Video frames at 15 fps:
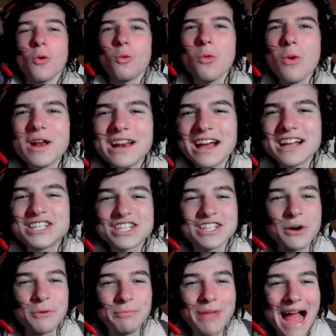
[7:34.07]
What did I just
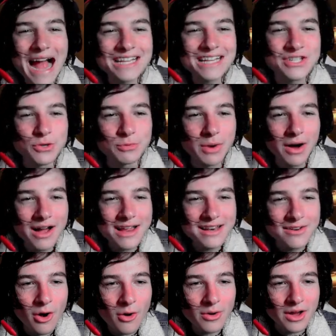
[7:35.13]
come back to, bud?
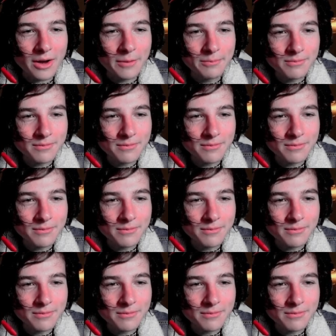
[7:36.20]
Hold up.